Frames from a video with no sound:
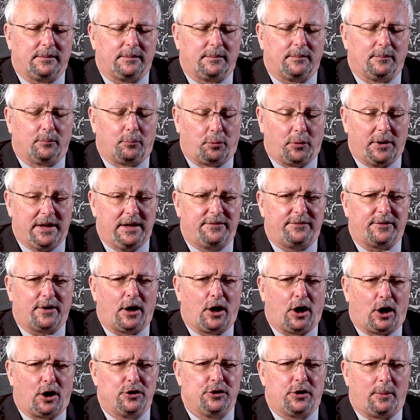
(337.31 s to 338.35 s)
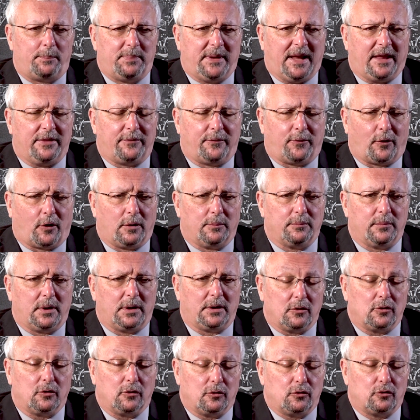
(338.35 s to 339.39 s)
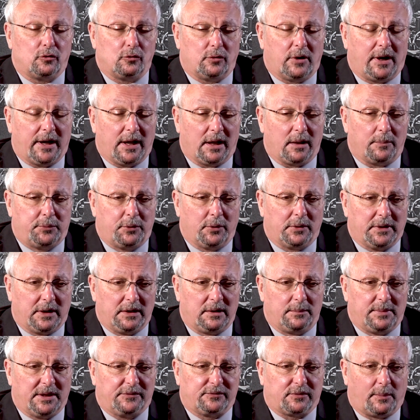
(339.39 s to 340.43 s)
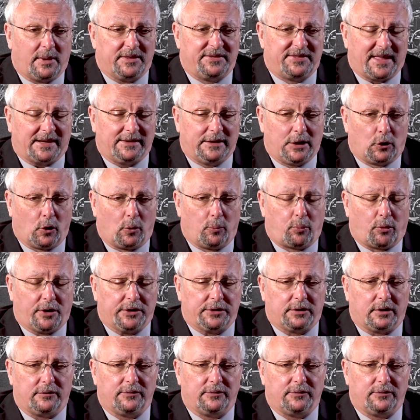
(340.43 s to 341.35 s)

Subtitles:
brief on the platform to help you a little bit from a technical point of